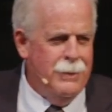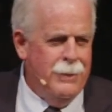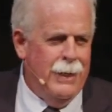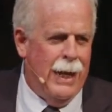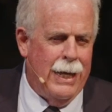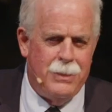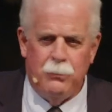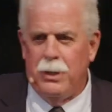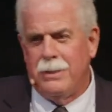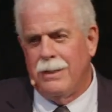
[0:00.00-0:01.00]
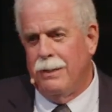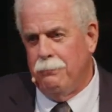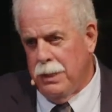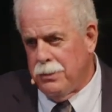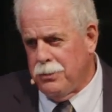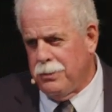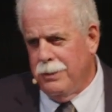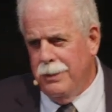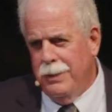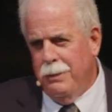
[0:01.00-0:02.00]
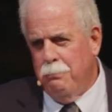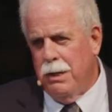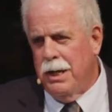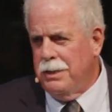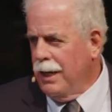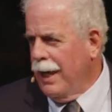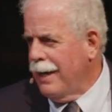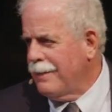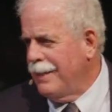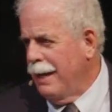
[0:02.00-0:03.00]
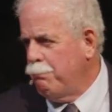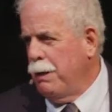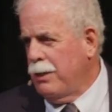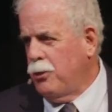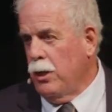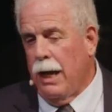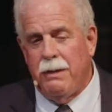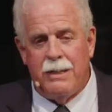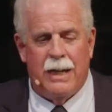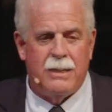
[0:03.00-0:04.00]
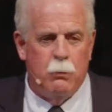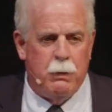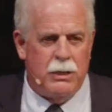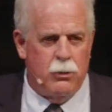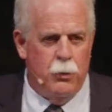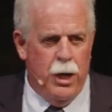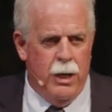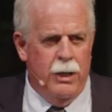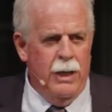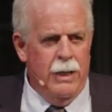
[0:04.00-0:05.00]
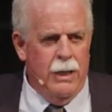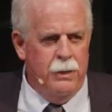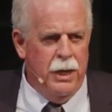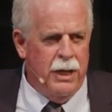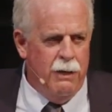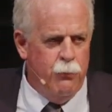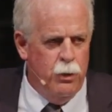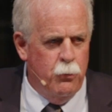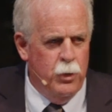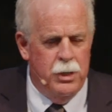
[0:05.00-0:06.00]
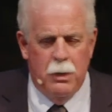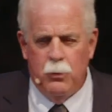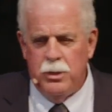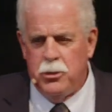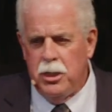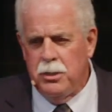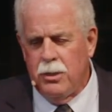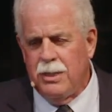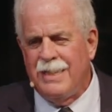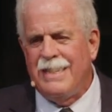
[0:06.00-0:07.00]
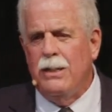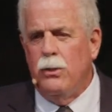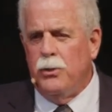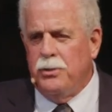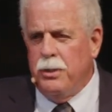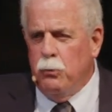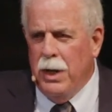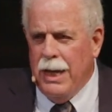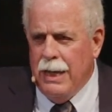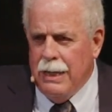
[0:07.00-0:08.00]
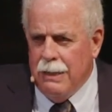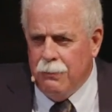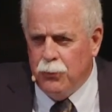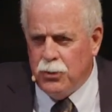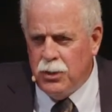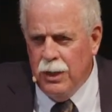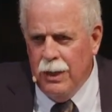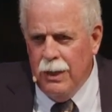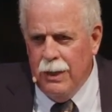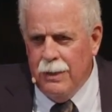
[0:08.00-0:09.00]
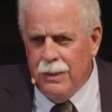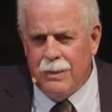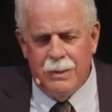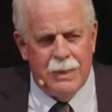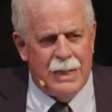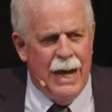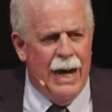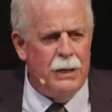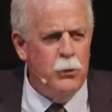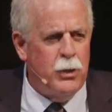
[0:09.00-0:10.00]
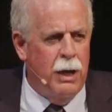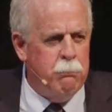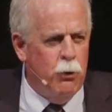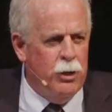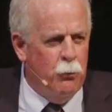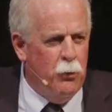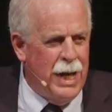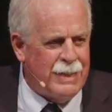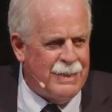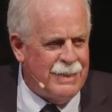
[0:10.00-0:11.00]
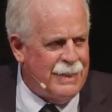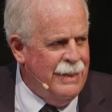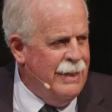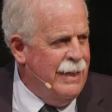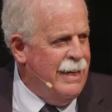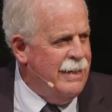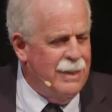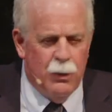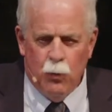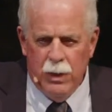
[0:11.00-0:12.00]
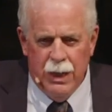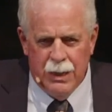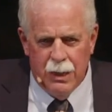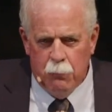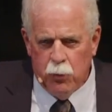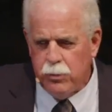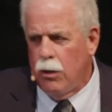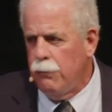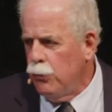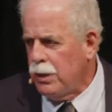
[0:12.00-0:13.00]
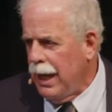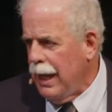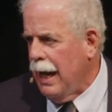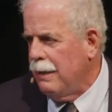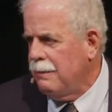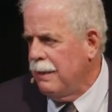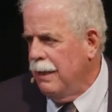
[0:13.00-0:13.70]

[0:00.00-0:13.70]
Elijah wasn't convinced. But nonetheless, that picture, and I think that's the picture we ought to think of when, when, when Jesus stills the waves. This is the God who can put rest into the, into the most awful chaos.